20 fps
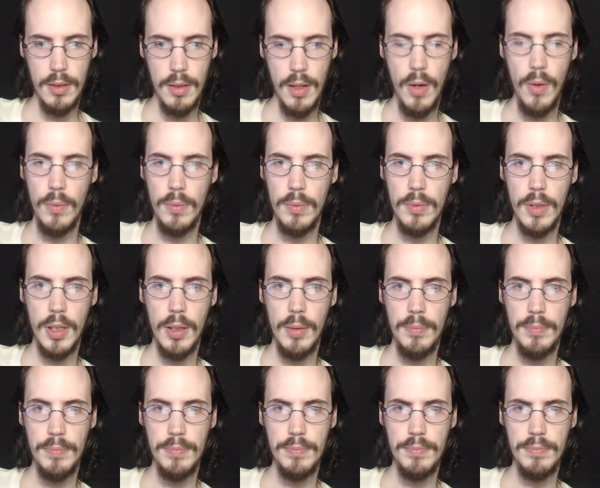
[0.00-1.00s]

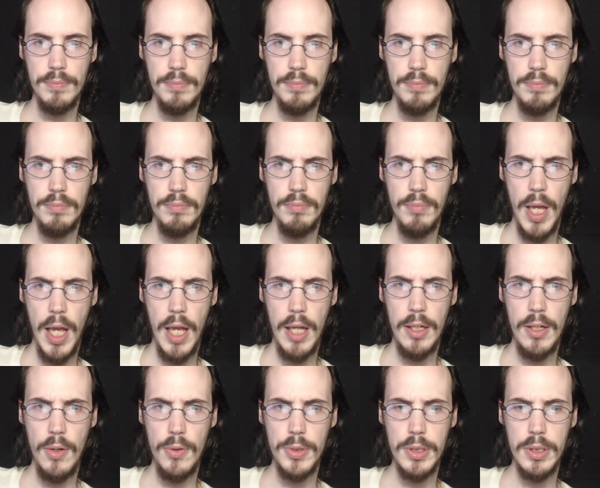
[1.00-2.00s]
Ed
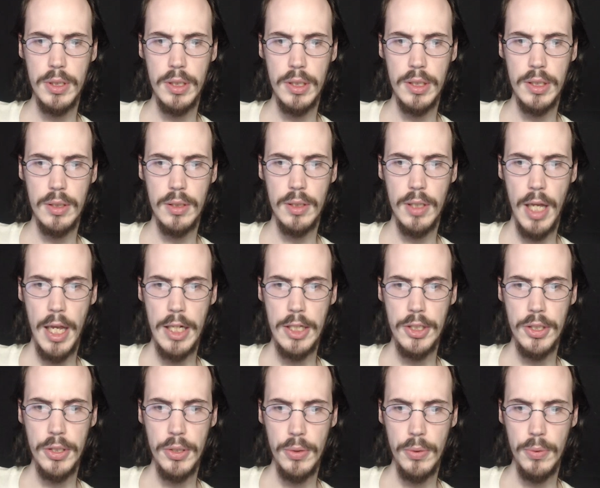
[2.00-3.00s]
goes to
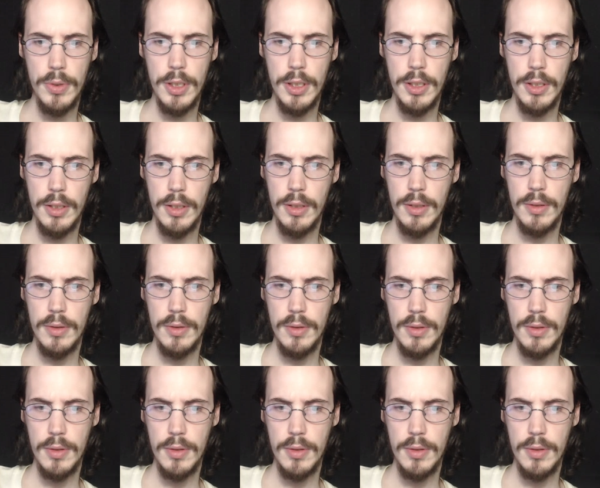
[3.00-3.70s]
HQ to